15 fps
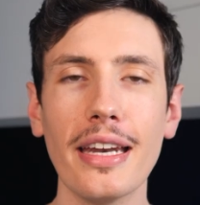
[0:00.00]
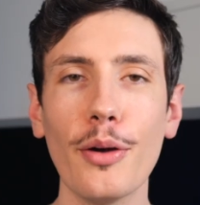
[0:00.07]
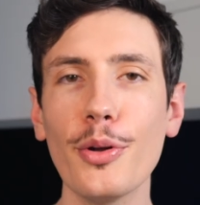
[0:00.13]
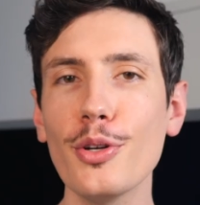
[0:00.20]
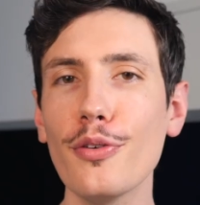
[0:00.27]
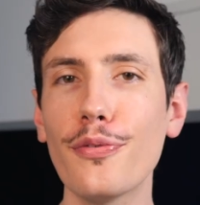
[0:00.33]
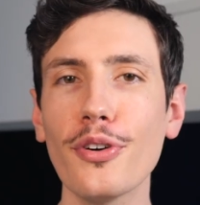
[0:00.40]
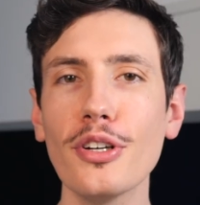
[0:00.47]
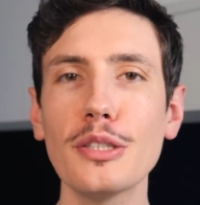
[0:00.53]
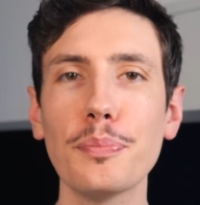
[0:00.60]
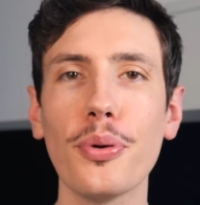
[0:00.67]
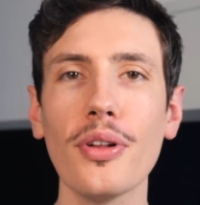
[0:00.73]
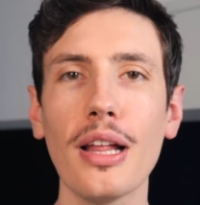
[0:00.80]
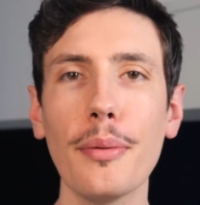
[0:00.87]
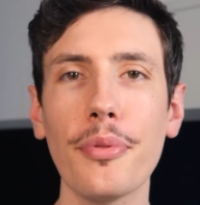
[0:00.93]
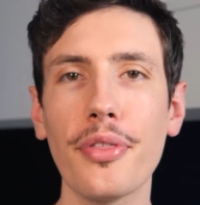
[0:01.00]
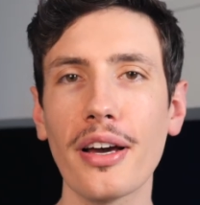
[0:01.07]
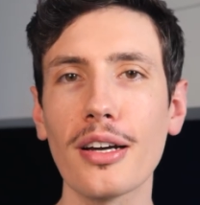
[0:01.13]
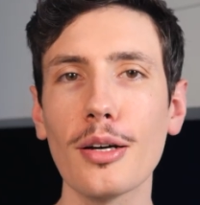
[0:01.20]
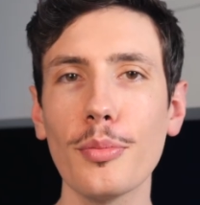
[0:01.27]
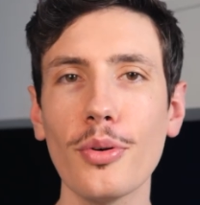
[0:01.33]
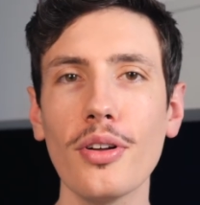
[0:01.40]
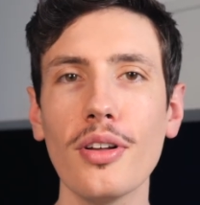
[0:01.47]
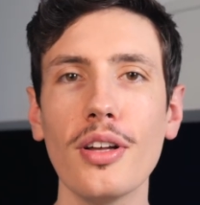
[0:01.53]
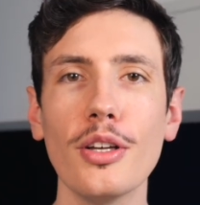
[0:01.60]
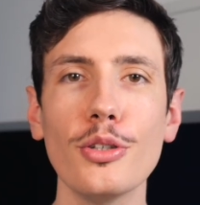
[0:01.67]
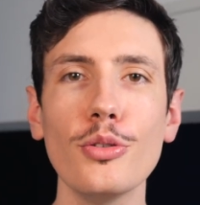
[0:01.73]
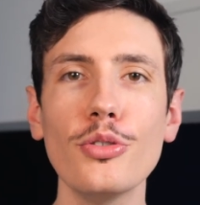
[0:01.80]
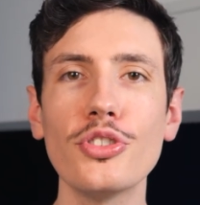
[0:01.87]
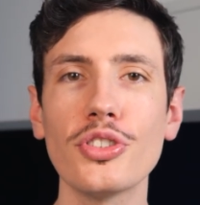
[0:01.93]
Now when you first pull up Thunkable,
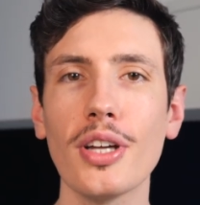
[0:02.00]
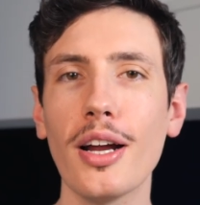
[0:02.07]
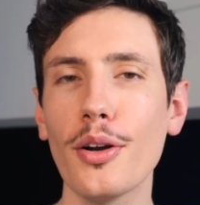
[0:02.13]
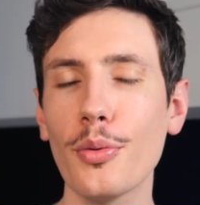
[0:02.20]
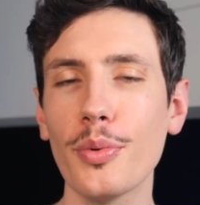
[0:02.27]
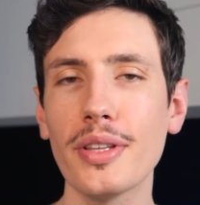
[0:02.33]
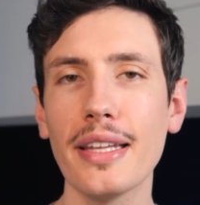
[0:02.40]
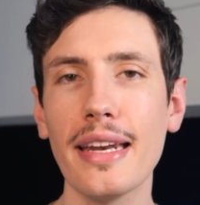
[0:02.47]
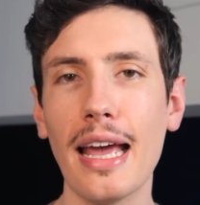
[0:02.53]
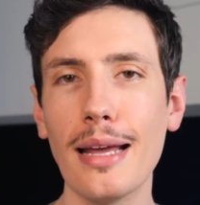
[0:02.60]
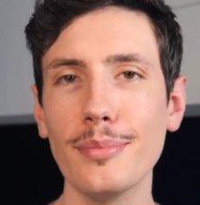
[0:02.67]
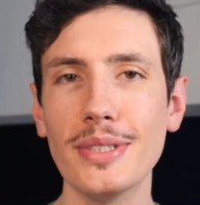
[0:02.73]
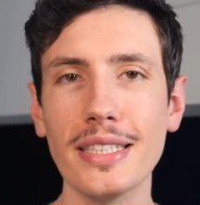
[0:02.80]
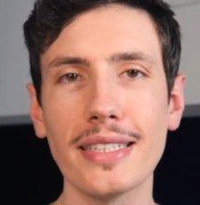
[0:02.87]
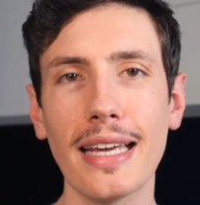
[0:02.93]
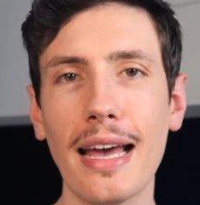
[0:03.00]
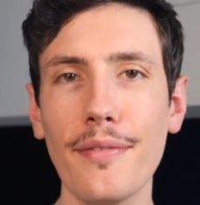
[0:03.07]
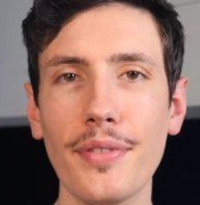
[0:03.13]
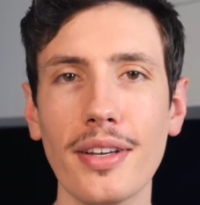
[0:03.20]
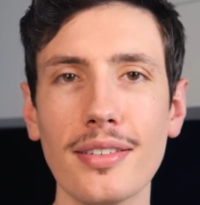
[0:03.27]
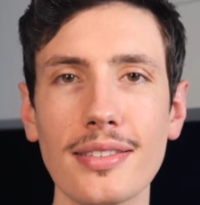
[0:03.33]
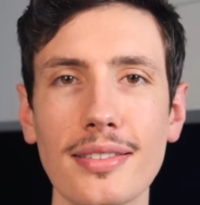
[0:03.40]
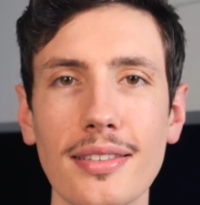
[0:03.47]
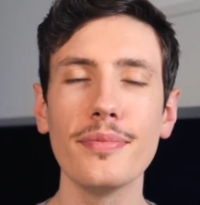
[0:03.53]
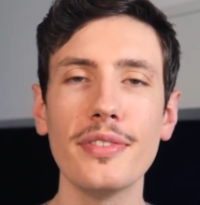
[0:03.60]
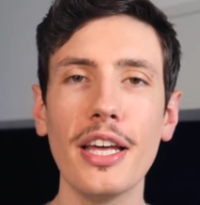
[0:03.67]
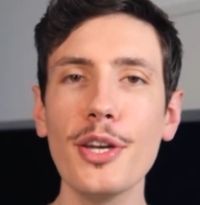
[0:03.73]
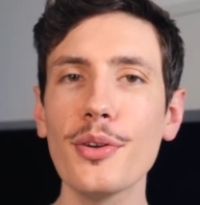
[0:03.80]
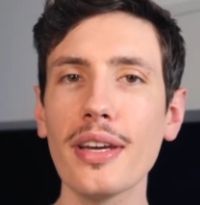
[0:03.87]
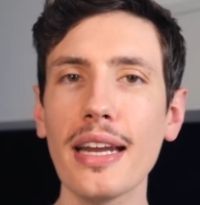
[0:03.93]
you start with an empty canvas.
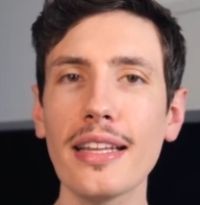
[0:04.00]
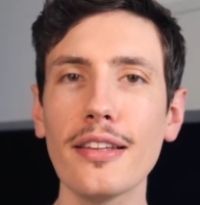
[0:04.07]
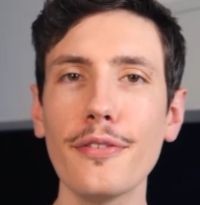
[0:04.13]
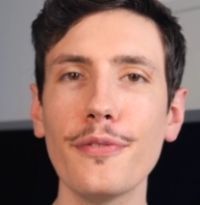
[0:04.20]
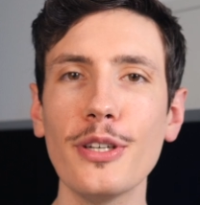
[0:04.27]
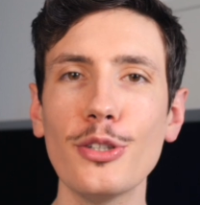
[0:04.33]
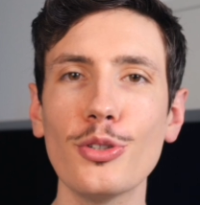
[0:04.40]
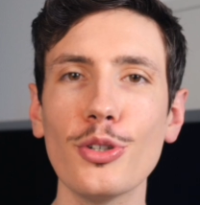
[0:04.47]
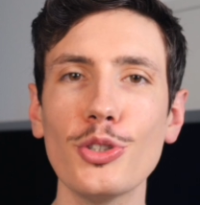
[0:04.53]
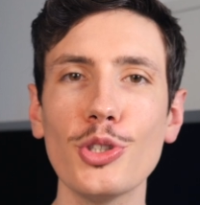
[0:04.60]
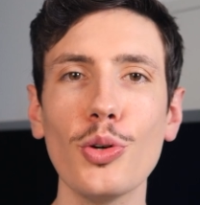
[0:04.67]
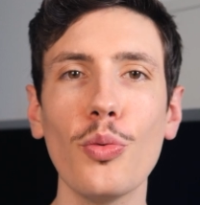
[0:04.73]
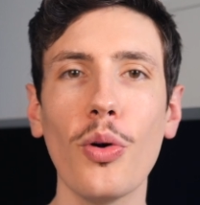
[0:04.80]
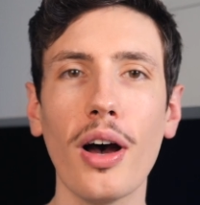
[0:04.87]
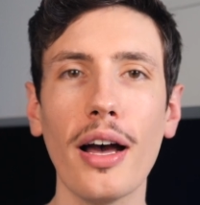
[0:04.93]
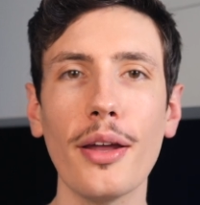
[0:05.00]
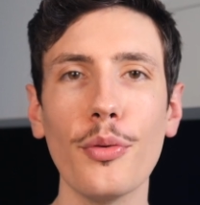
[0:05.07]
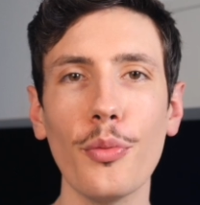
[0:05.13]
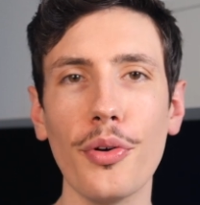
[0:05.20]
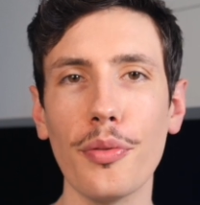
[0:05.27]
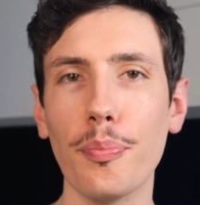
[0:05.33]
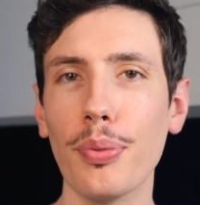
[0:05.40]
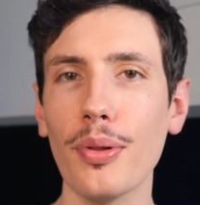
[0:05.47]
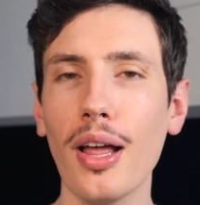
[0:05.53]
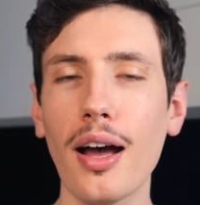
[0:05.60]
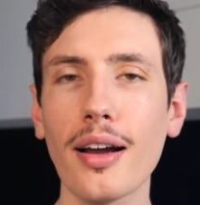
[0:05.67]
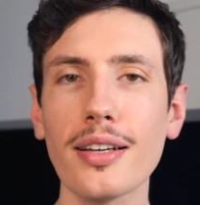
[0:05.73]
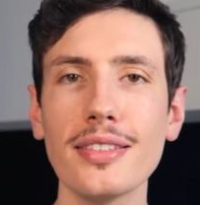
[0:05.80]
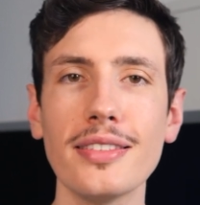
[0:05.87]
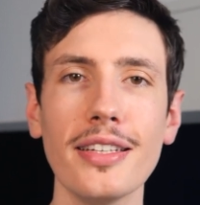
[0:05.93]
Then you can add the features you want with
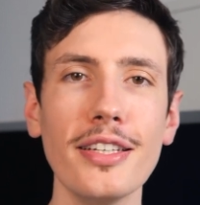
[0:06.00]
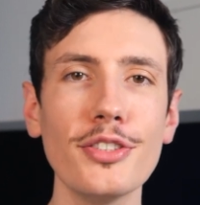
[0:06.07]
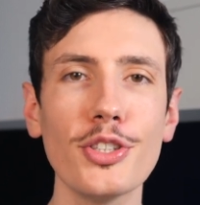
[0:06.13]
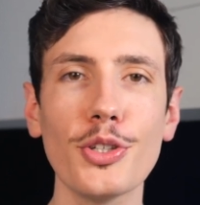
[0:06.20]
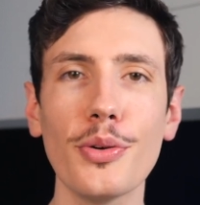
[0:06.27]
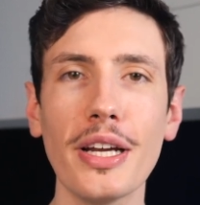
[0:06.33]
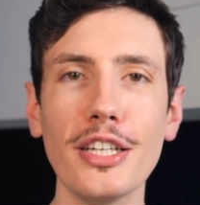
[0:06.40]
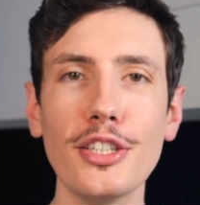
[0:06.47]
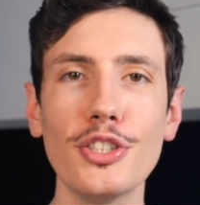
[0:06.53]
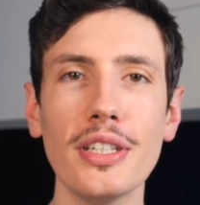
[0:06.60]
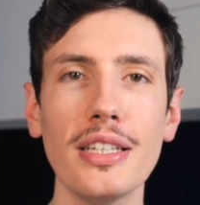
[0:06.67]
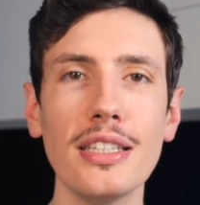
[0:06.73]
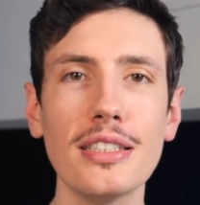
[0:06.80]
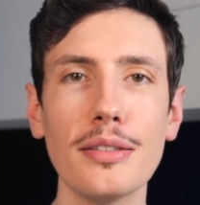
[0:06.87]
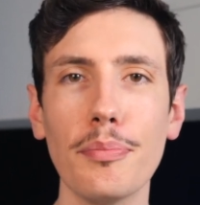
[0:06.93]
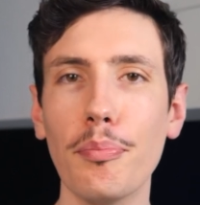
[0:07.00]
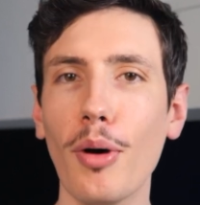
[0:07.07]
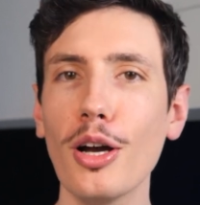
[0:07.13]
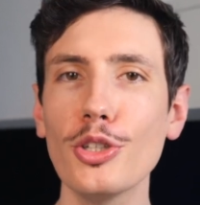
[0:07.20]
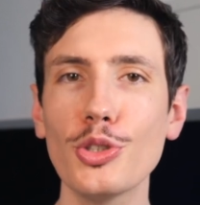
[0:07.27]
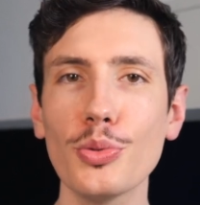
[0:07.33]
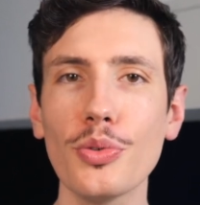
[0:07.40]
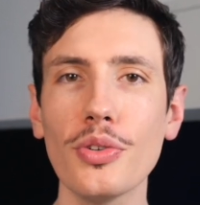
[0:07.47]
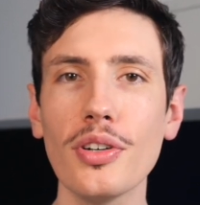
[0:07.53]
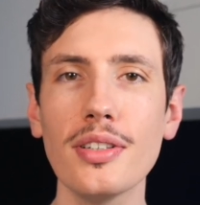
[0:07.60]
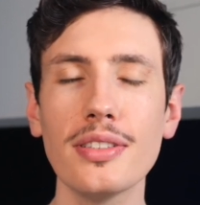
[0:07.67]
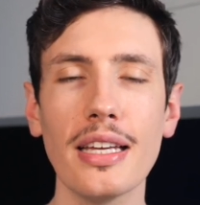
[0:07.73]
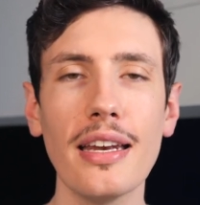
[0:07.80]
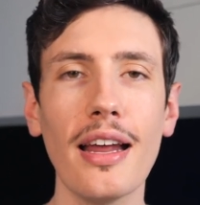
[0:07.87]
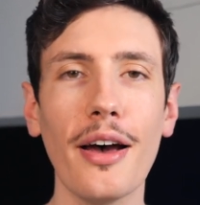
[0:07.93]
blocks, integrations,
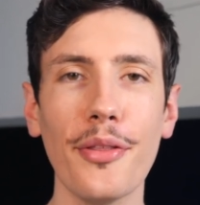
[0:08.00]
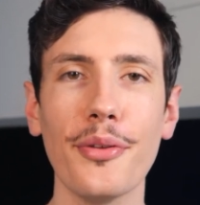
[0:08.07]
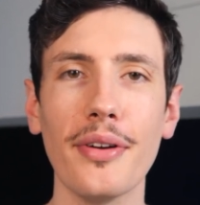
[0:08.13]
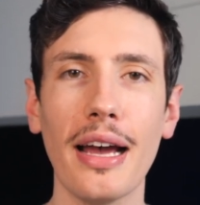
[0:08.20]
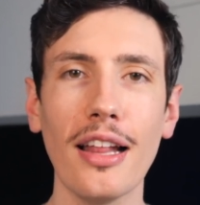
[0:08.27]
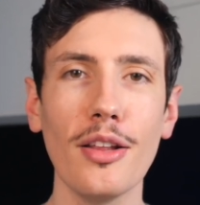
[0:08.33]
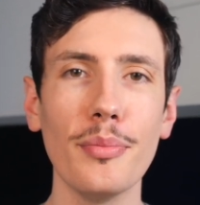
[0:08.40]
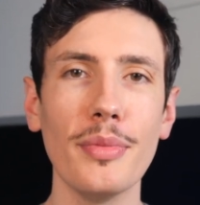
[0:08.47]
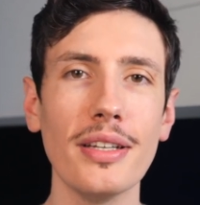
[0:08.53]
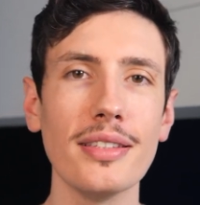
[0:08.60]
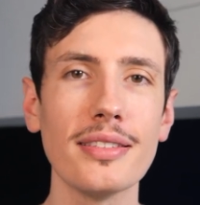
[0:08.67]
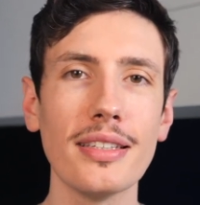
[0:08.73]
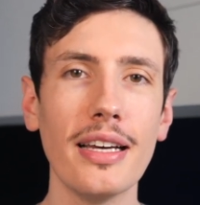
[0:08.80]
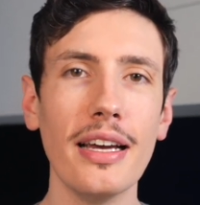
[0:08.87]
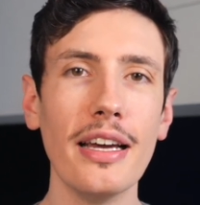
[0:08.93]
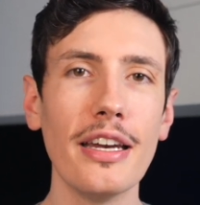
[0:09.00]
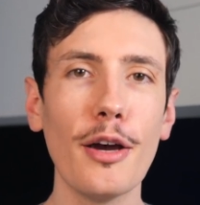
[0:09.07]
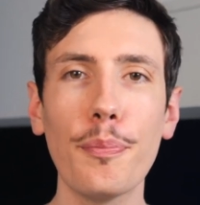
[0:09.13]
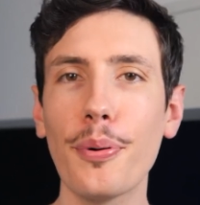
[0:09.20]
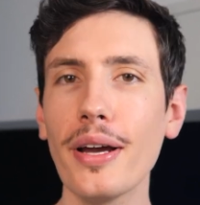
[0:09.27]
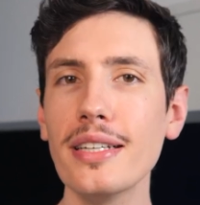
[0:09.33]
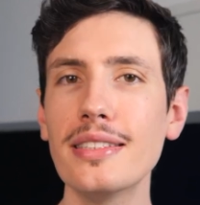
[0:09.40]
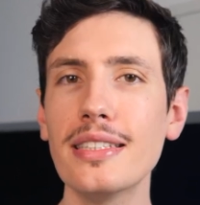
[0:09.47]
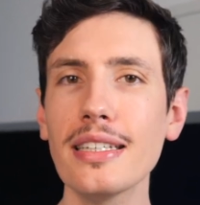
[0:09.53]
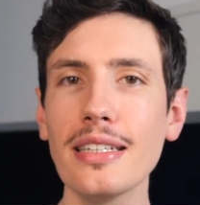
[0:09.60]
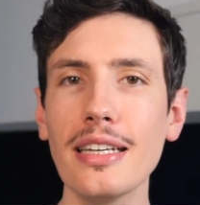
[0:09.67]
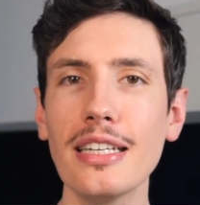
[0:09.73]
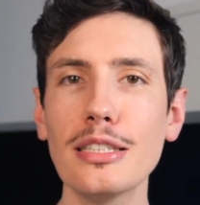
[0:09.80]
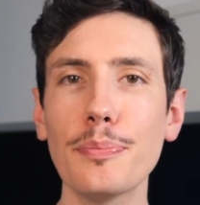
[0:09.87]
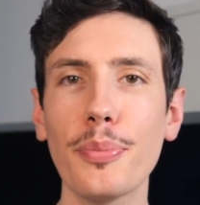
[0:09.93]
modules, and other elements. Now
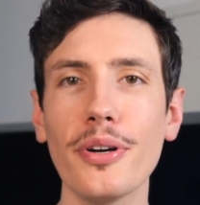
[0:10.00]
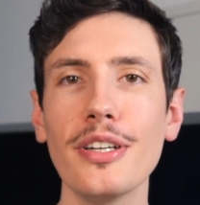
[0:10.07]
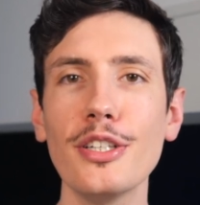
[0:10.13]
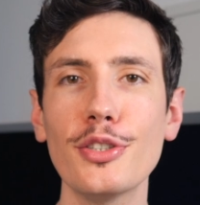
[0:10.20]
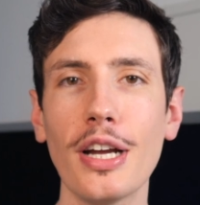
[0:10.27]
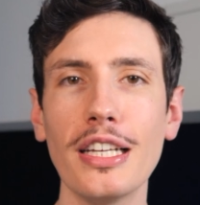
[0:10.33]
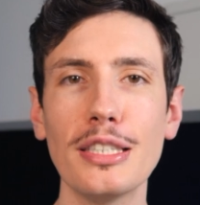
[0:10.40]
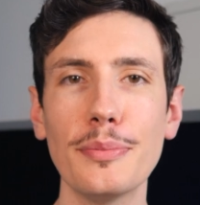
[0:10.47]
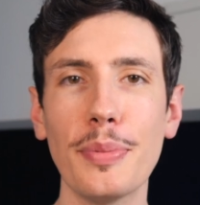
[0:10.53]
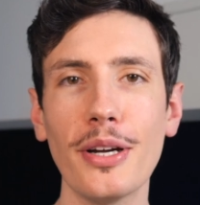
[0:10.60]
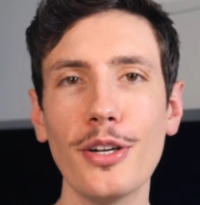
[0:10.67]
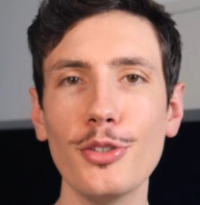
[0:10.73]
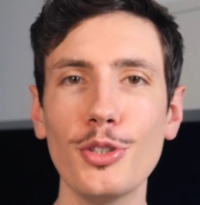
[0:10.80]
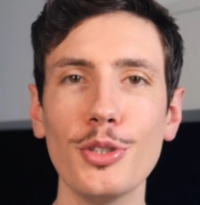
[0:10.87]
pricing is pretty transparent